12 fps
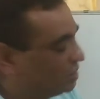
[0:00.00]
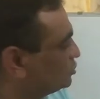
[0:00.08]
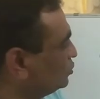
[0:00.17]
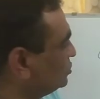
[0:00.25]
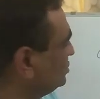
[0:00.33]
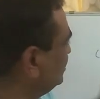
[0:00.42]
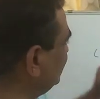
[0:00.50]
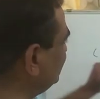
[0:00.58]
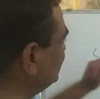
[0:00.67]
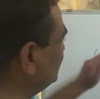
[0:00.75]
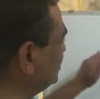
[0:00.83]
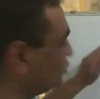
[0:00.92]
So
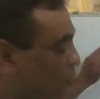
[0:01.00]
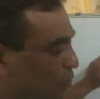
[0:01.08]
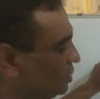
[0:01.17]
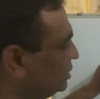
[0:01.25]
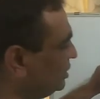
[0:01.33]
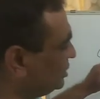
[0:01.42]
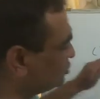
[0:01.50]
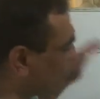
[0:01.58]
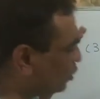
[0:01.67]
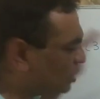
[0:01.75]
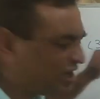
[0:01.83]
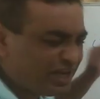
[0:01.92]
this rule is
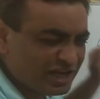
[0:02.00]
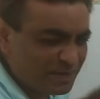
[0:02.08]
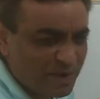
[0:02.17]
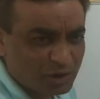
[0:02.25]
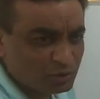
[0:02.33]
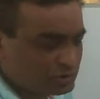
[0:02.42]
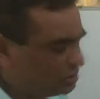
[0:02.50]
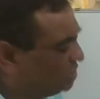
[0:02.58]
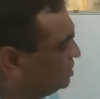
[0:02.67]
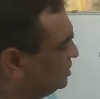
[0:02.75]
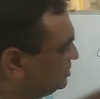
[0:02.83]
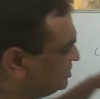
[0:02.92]
only about
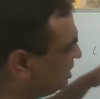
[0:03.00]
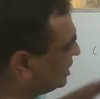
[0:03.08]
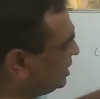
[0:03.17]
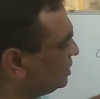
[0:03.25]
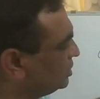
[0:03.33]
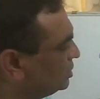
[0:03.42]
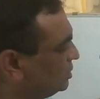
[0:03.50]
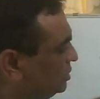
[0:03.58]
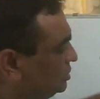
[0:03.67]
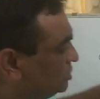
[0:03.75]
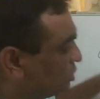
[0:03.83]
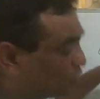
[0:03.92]
checking
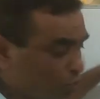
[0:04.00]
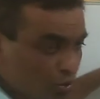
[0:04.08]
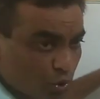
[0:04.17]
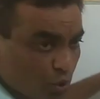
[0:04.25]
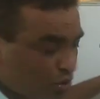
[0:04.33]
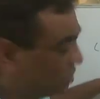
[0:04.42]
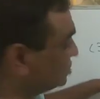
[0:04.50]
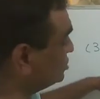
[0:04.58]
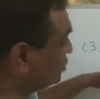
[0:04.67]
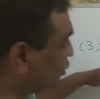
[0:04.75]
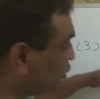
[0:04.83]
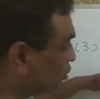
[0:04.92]
the root locus
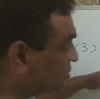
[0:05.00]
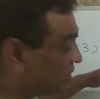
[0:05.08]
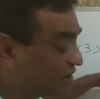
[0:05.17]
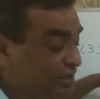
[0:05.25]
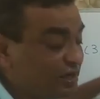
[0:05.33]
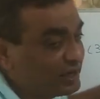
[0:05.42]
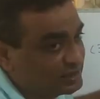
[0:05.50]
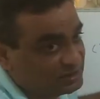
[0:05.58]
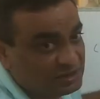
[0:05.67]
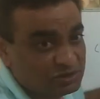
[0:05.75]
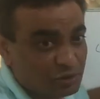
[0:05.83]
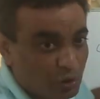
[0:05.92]
on the real
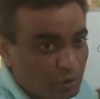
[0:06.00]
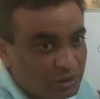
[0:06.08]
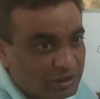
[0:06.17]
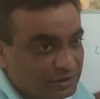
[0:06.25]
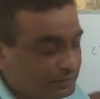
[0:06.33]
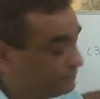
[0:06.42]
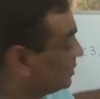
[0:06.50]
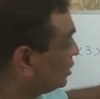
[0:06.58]
axis only,